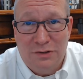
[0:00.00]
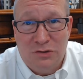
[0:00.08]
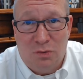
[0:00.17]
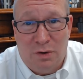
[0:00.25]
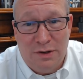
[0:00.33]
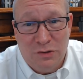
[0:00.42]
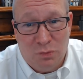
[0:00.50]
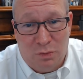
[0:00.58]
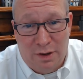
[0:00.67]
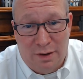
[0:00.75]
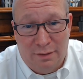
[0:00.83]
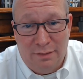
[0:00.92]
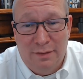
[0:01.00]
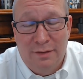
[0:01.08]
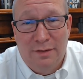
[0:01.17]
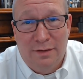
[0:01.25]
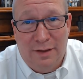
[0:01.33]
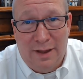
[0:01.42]
quite as well
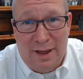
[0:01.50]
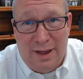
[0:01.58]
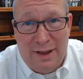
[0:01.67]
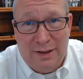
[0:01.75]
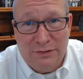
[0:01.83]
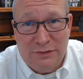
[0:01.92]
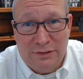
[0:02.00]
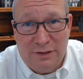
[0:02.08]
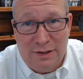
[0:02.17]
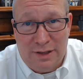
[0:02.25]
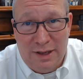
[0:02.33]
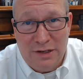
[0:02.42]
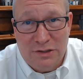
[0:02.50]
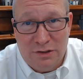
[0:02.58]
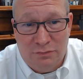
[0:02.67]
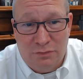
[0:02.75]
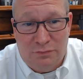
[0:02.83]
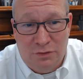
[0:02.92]
as a case of
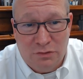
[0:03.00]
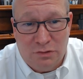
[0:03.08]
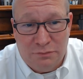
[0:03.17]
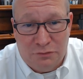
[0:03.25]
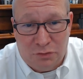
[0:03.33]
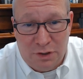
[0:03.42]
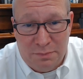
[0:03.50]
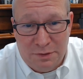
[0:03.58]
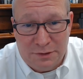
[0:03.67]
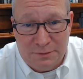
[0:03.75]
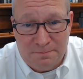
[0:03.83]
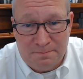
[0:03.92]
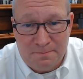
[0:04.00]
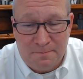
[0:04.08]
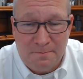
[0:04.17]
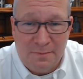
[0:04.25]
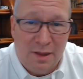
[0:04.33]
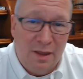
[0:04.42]
refusal of treatment.
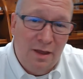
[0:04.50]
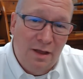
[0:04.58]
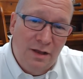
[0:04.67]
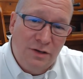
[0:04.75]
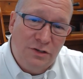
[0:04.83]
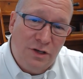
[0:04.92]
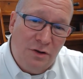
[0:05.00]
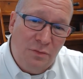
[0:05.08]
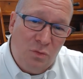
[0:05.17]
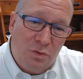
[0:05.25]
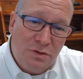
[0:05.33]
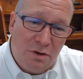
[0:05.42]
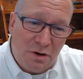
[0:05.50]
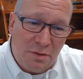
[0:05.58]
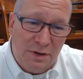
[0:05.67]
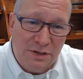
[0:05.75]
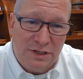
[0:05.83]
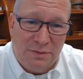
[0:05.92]
So we'll talk
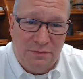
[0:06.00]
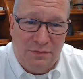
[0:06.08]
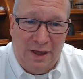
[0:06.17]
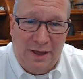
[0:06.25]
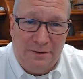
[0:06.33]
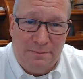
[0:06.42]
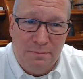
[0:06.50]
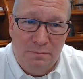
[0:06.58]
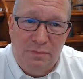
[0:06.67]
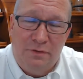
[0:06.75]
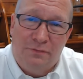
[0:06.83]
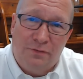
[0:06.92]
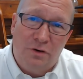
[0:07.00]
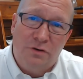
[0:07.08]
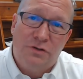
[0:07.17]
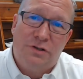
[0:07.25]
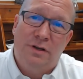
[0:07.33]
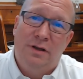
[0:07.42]
about some of that. But
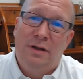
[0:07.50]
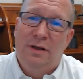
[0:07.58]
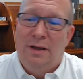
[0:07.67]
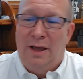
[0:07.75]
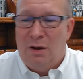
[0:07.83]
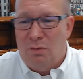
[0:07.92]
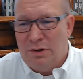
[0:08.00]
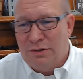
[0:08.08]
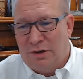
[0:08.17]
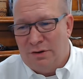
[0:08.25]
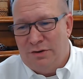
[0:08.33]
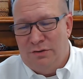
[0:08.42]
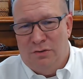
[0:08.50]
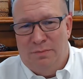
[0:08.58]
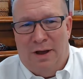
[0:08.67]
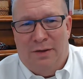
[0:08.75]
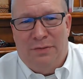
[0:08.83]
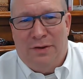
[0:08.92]
first, I want to talk to you
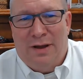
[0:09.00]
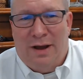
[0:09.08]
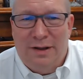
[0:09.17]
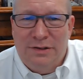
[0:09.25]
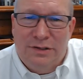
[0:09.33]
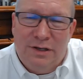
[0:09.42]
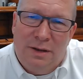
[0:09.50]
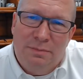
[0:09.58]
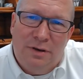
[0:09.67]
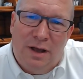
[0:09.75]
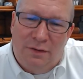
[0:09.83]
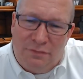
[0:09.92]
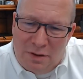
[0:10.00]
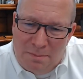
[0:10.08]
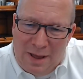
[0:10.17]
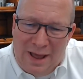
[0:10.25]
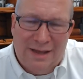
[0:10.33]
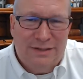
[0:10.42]
about the concept of
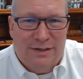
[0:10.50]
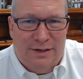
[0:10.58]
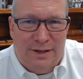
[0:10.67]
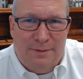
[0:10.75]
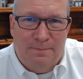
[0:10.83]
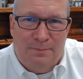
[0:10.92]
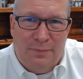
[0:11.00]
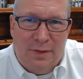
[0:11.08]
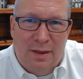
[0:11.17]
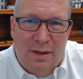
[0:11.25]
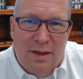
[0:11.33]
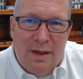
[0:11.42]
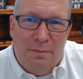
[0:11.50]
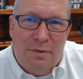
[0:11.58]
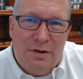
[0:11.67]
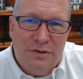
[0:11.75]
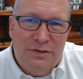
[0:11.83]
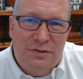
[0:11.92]
capacity,
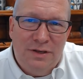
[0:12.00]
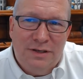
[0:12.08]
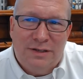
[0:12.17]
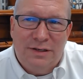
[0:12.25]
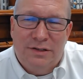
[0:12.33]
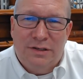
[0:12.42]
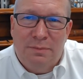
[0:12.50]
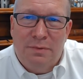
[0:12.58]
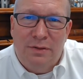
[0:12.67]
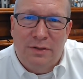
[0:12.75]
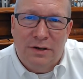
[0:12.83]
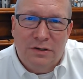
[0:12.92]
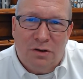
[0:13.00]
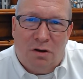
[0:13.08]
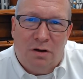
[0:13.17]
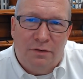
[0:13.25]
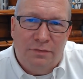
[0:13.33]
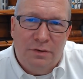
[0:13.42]
because this is something that is
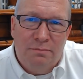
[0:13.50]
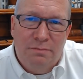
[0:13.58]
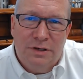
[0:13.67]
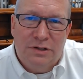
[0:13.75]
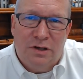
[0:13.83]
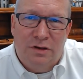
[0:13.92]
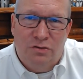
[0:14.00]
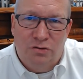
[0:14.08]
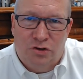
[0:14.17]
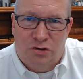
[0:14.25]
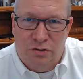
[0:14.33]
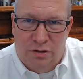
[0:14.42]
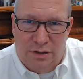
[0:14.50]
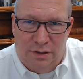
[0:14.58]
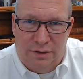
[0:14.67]
often misunderstood.